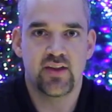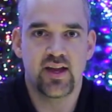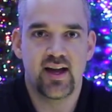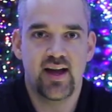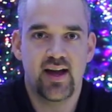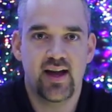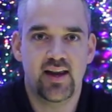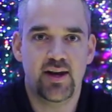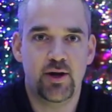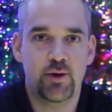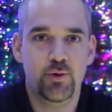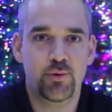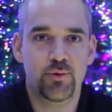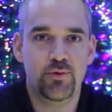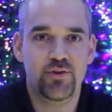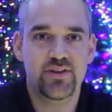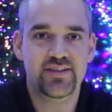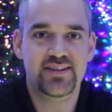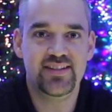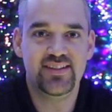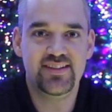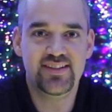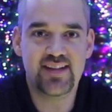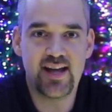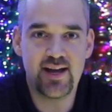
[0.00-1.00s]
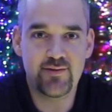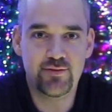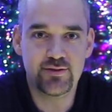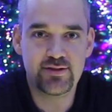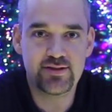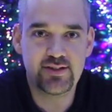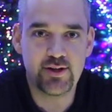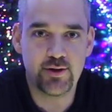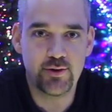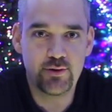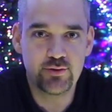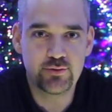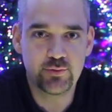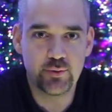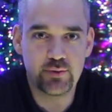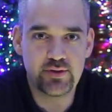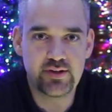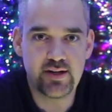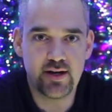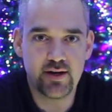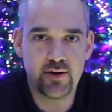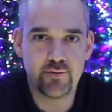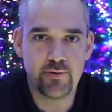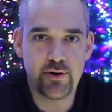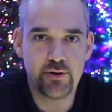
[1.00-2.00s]
Hello, this is David Stokes with
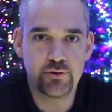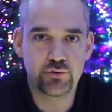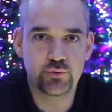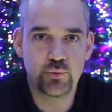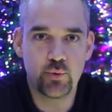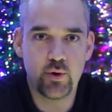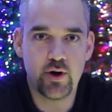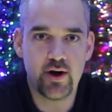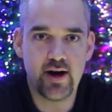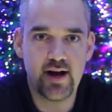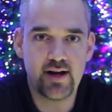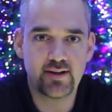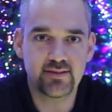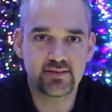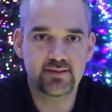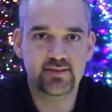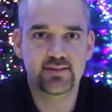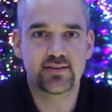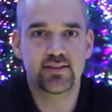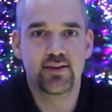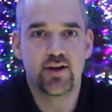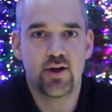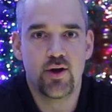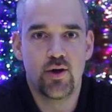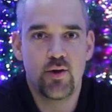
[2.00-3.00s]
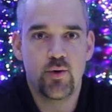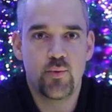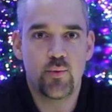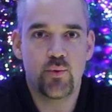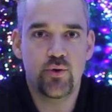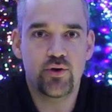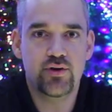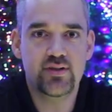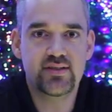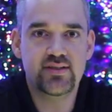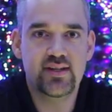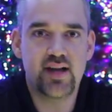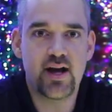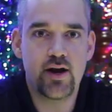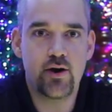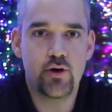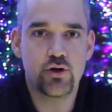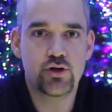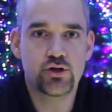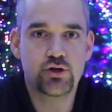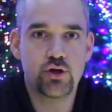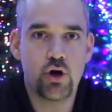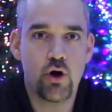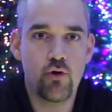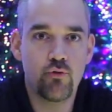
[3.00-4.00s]
Decorators Warehouse. We're inside our
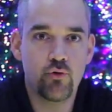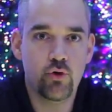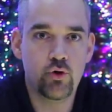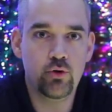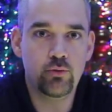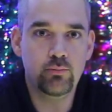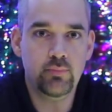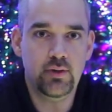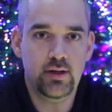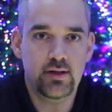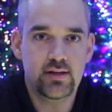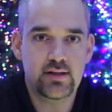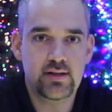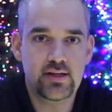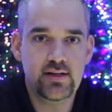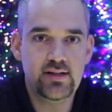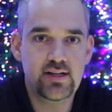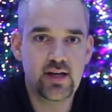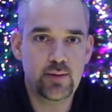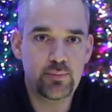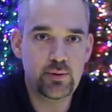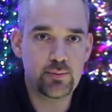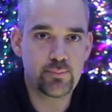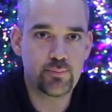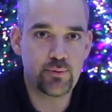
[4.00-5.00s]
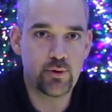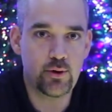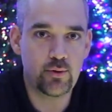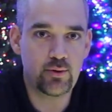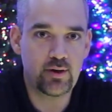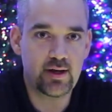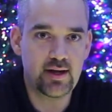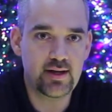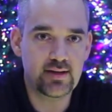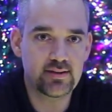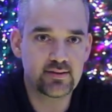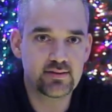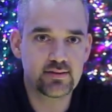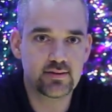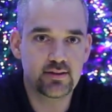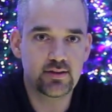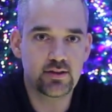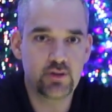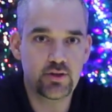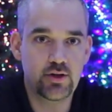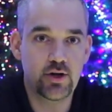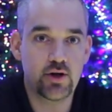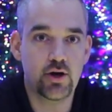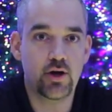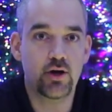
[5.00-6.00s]
showroom, DW Pro
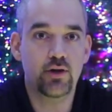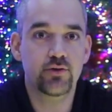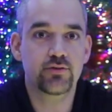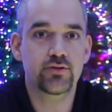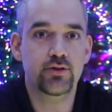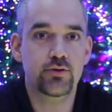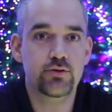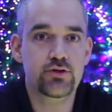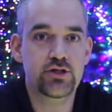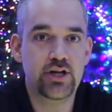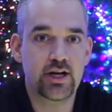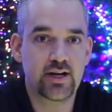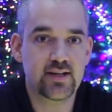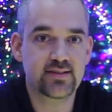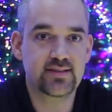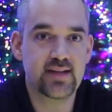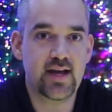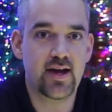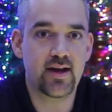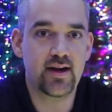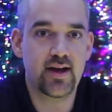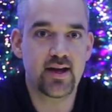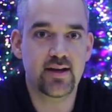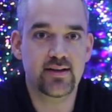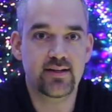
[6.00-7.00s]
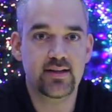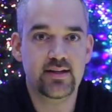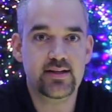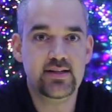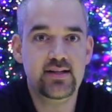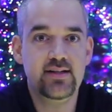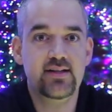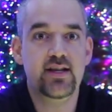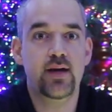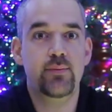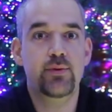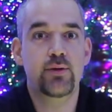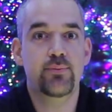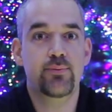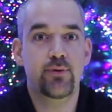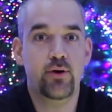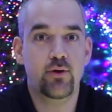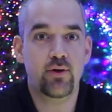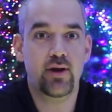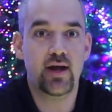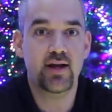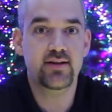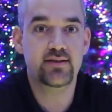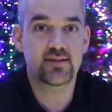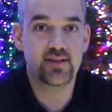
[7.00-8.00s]
Lights. You can also check us out at
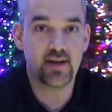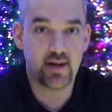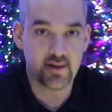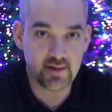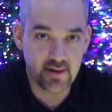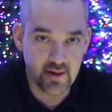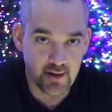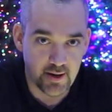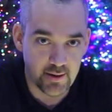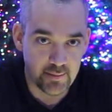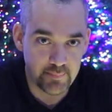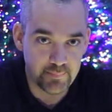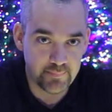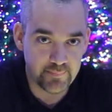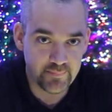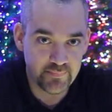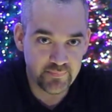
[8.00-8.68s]
dwprolights.com.